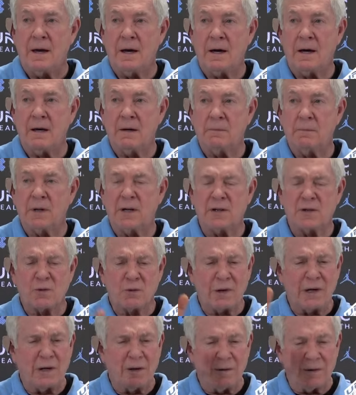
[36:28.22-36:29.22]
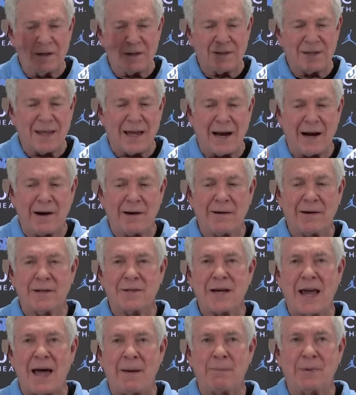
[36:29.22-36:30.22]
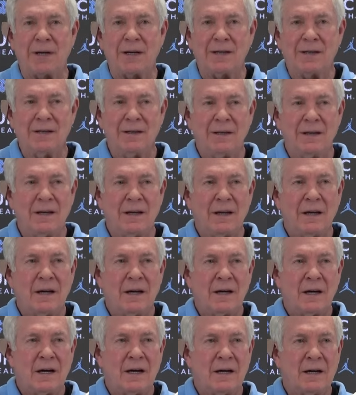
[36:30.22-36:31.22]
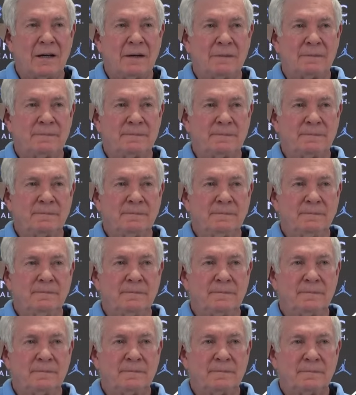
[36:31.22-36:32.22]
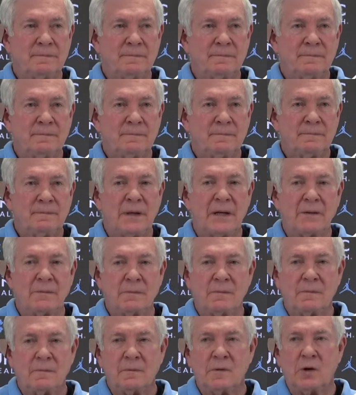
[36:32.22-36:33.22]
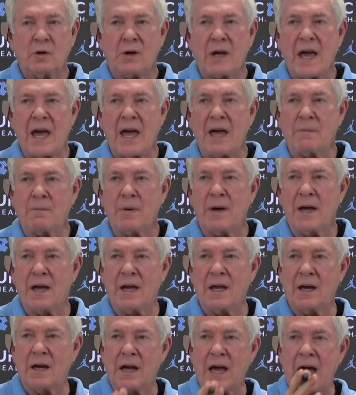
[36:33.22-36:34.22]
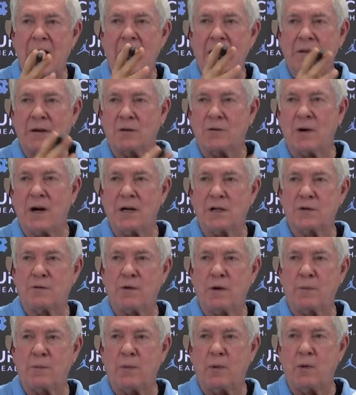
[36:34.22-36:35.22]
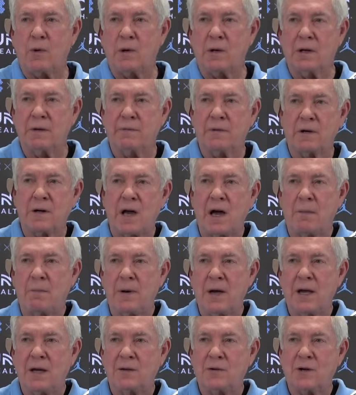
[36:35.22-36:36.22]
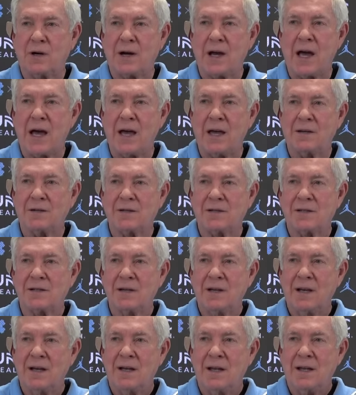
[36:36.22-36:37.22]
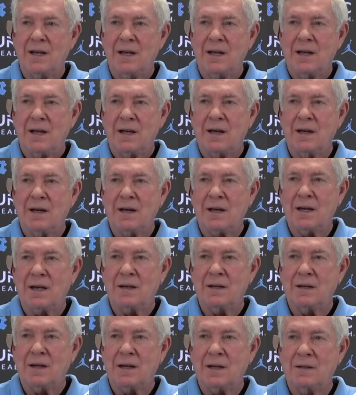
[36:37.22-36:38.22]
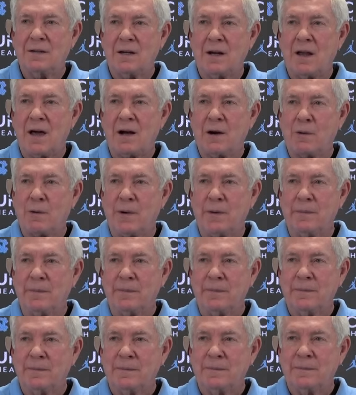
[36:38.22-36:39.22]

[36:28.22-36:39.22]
But it's real, and it's there, and it's happening. But you can't pay a guy in the transfer portal if you're not paying your guys in the locker room.